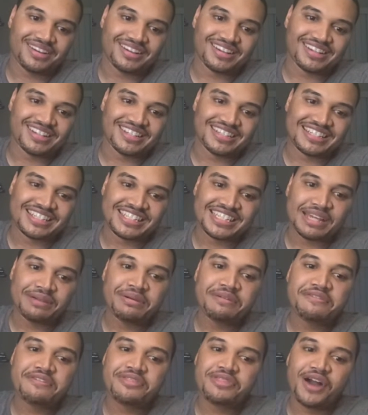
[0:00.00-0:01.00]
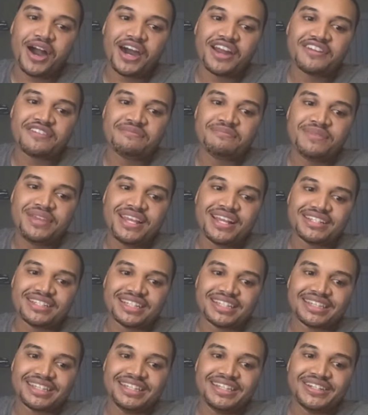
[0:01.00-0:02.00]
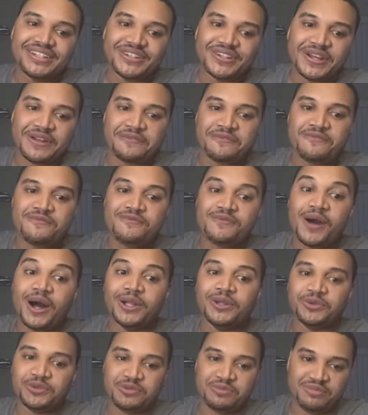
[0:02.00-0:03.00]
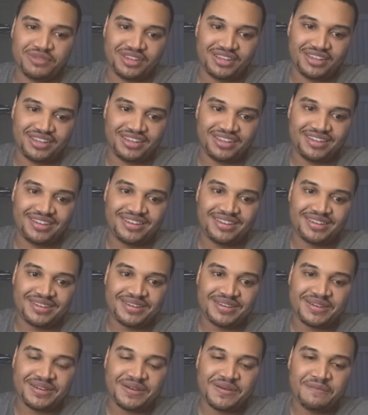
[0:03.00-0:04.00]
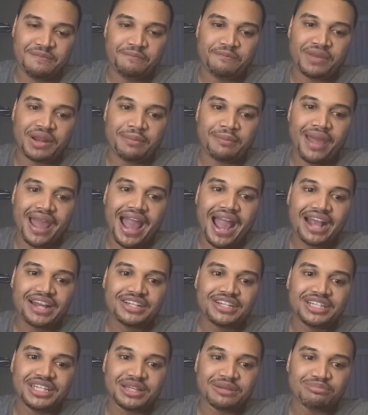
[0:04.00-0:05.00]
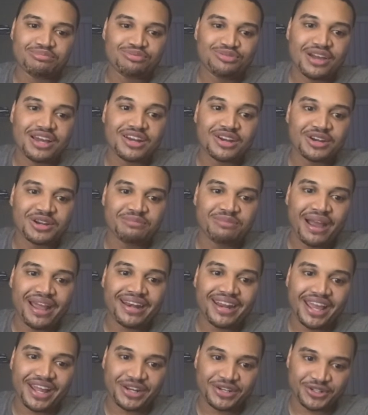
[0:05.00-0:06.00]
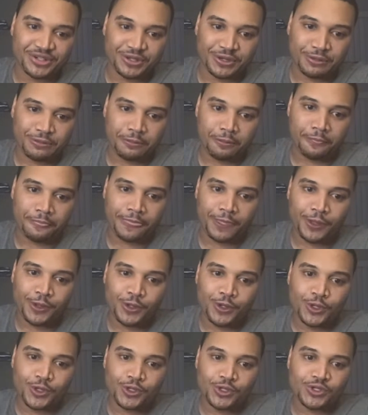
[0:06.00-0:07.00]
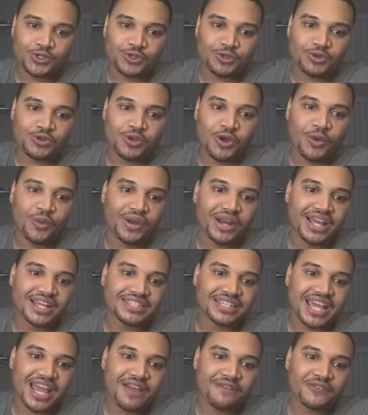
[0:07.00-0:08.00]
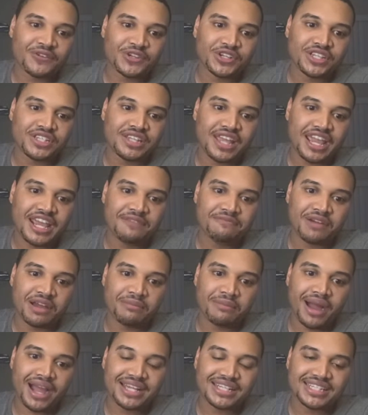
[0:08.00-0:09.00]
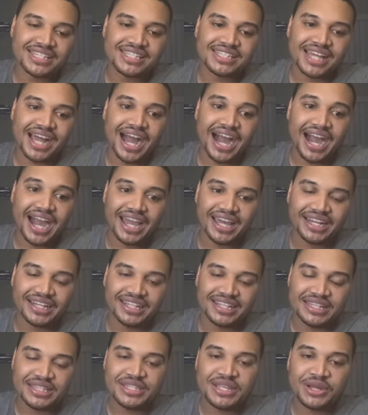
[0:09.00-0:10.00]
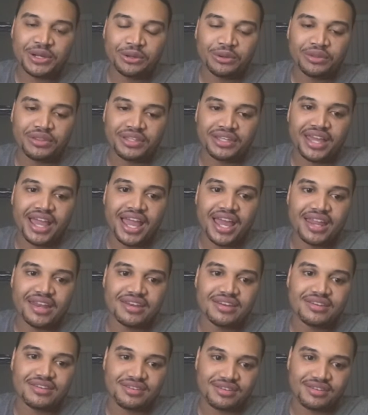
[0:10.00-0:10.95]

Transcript: Some have thought of me as a leader and followed me. But I'm actually a predator by nature. So no one has ever stayed by my side until the end.